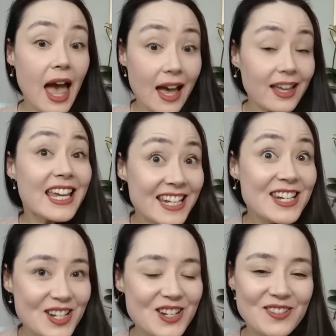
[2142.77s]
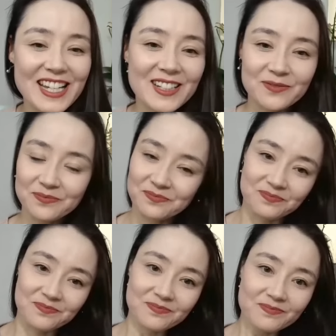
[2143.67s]
industry.
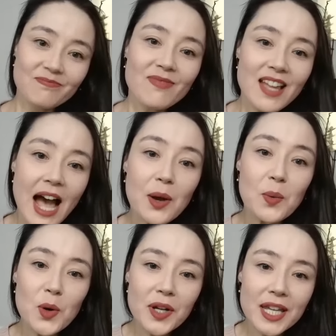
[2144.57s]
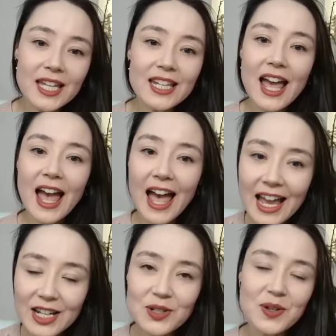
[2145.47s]
I work in
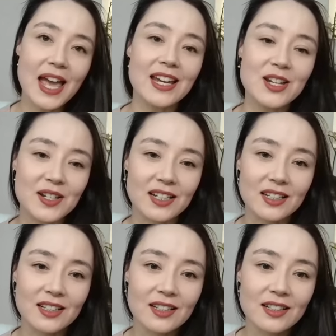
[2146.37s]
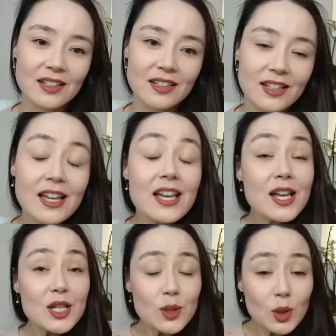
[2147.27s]
education.
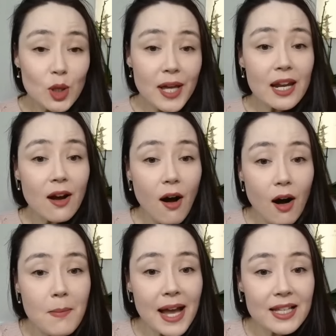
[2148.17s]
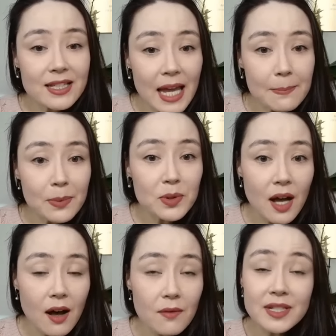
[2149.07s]
So look at all my examples
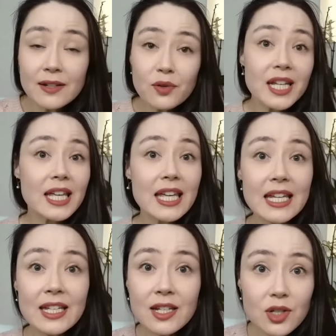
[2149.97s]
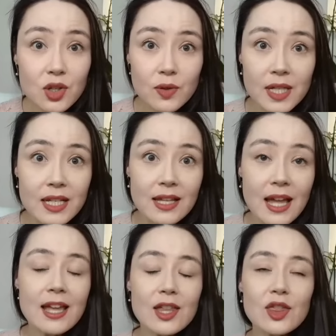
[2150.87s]
of different industries.
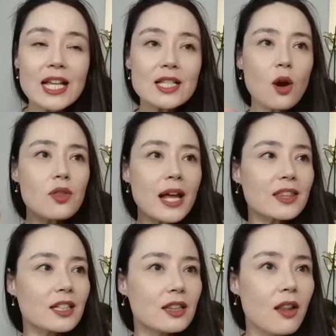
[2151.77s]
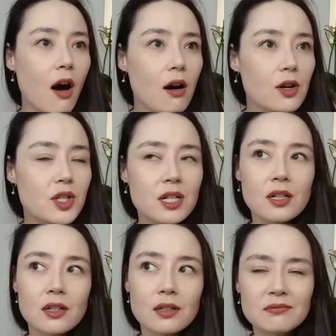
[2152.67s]
These are like the large
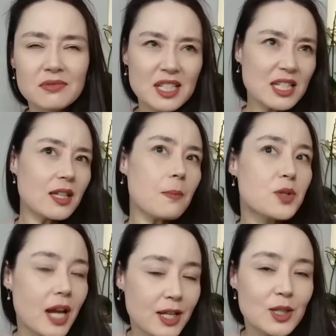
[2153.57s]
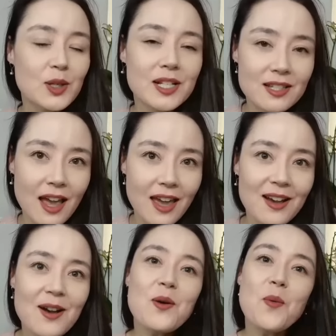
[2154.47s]
subjects, you could say,
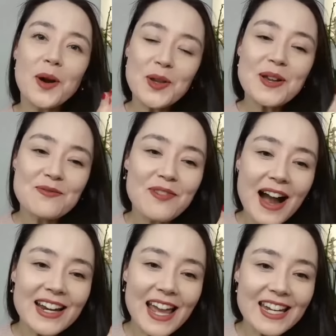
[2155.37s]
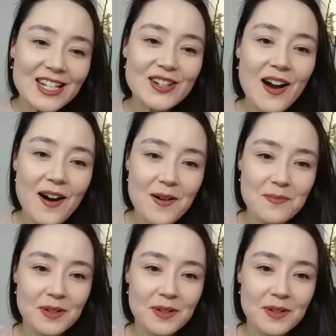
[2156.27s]
where you can find a job.